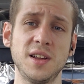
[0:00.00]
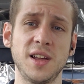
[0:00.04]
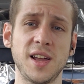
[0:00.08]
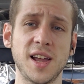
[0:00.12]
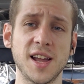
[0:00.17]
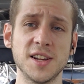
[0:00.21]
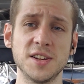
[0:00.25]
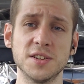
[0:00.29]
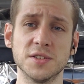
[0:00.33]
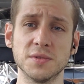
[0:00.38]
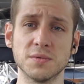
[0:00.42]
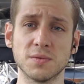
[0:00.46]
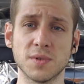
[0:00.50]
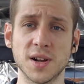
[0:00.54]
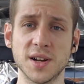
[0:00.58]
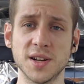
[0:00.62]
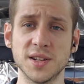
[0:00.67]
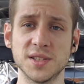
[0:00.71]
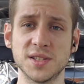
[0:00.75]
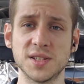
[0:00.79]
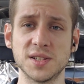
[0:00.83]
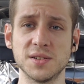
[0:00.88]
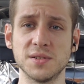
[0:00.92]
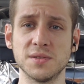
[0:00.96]
and you'll run
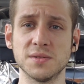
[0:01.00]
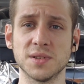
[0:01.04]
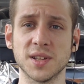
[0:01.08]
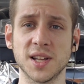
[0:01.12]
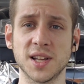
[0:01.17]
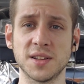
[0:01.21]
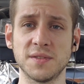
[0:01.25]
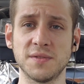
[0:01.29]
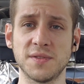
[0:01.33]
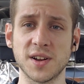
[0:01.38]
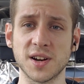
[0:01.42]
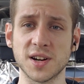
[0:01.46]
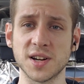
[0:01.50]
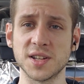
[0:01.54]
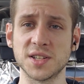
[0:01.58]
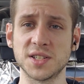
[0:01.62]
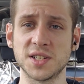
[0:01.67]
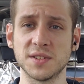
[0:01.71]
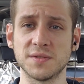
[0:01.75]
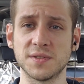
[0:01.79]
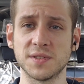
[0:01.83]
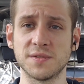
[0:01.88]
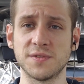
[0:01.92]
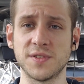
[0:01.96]
into various
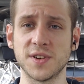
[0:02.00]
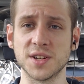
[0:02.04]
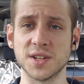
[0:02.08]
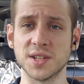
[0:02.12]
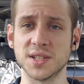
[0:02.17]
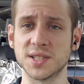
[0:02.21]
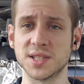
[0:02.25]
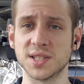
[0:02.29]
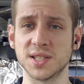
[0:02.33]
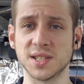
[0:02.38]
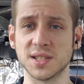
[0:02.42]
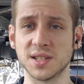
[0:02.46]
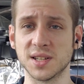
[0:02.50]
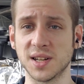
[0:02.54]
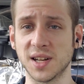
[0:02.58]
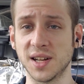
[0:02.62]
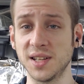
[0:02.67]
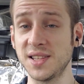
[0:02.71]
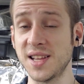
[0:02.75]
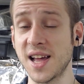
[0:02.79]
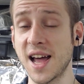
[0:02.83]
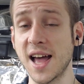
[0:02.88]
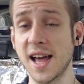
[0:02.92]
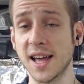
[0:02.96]
different fungus
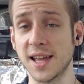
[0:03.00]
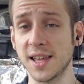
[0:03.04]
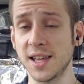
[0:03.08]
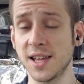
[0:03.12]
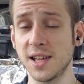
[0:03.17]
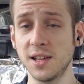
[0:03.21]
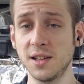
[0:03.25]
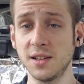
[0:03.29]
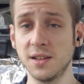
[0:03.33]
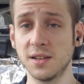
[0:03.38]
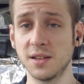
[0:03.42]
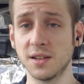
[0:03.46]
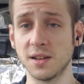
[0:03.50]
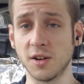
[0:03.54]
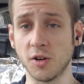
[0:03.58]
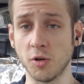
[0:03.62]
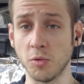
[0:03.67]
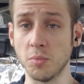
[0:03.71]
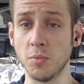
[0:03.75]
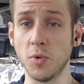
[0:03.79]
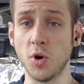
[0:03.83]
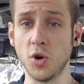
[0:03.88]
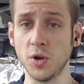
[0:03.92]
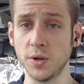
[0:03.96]
attacking,
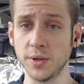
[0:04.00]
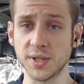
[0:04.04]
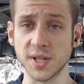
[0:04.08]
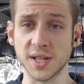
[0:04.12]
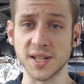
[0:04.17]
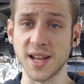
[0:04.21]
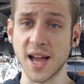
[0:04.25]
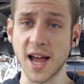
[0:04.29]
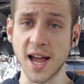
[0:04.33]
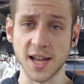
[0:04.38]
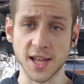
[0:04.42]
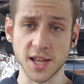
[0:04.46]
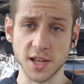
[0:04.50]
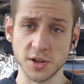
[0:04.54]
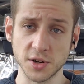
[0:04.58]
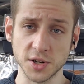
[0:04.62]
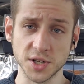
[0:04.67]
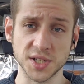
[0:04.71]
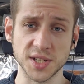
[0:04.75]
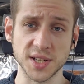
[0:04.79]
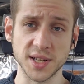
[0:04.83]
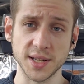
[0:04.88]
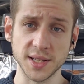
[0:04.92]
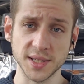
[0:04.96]
or molds attacking
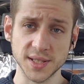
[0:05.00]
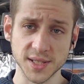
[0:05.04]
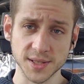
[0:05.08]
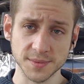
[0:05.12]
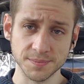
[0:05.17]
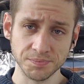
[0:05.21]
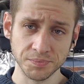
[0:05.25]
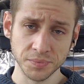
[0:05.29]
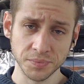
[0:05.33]
your seeds.